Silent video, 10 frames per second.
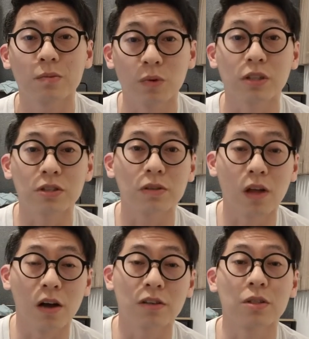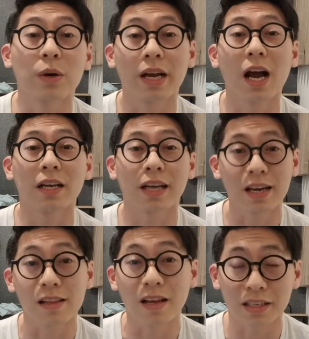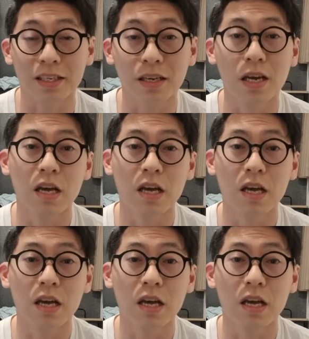weren't too long, so I got kind of lucky